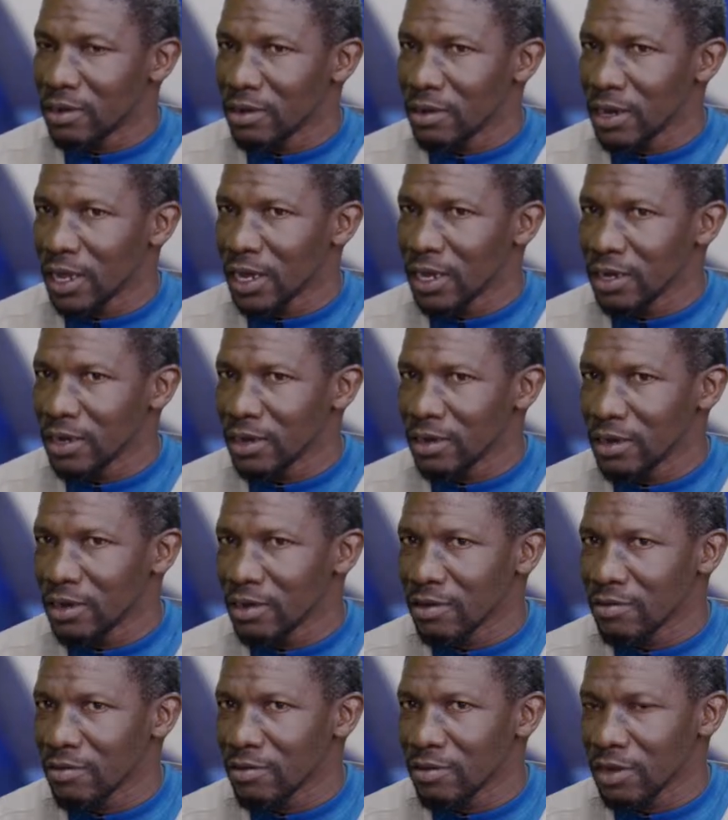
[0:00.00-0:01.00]

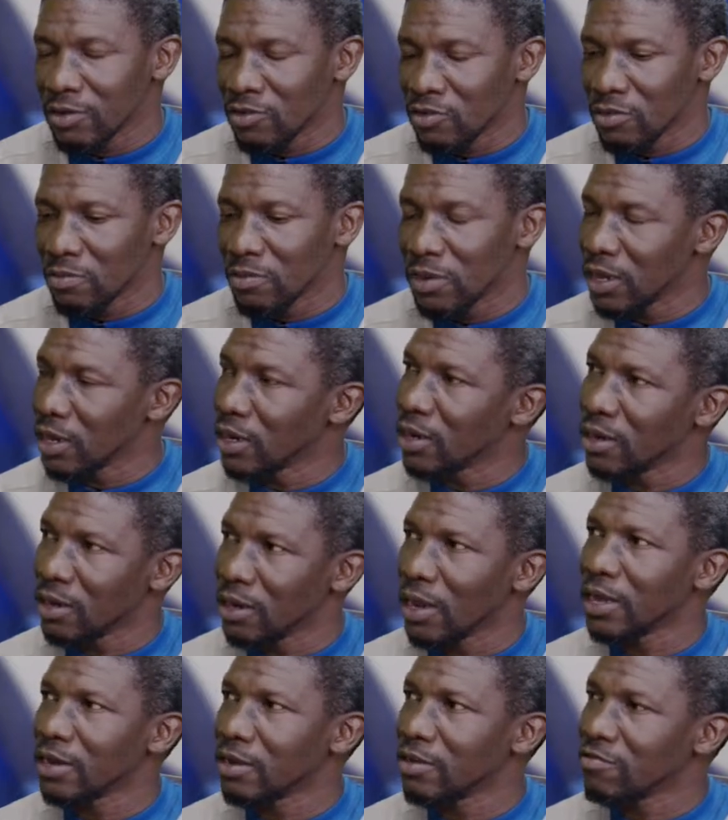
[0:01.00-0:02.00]
it should be
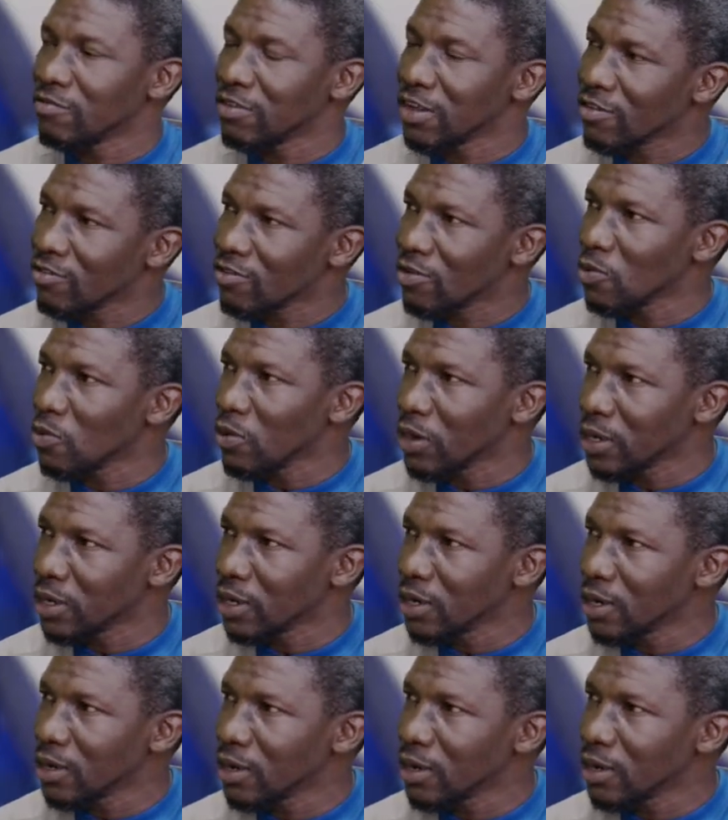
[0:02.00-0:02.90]
1961,